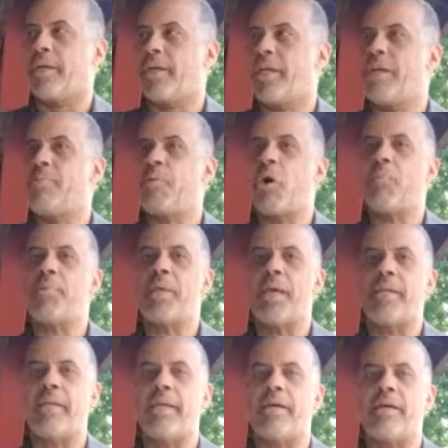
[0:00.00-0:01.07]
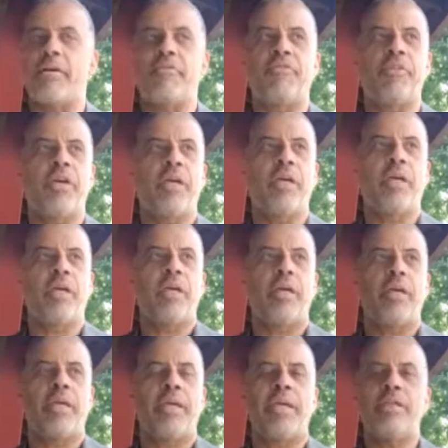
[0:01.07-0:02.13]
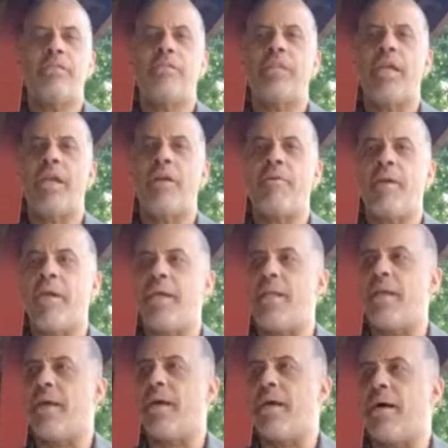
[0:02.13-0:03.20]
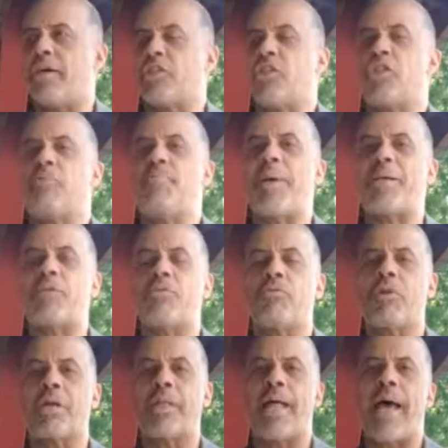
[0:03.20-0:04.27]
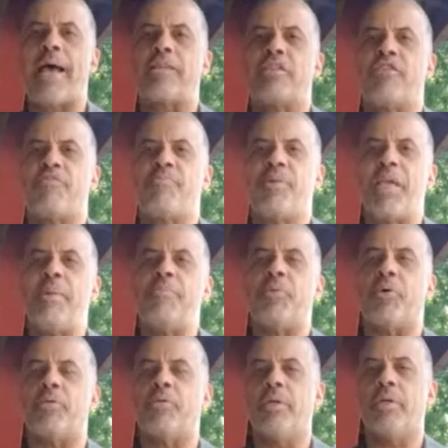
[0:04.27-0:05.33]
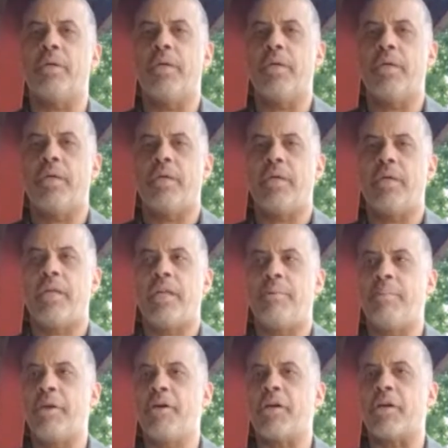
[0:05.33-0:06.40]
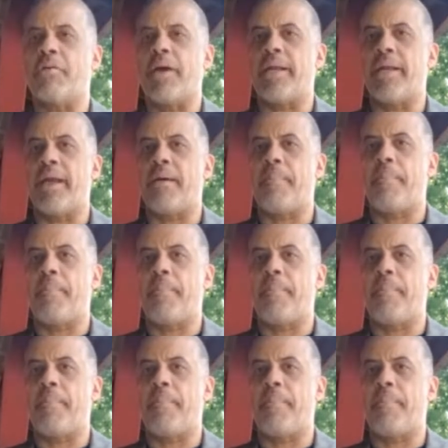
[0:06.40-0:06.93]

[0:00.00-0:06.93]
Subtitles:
He brought up the idea of, is there a special class of people in America right now?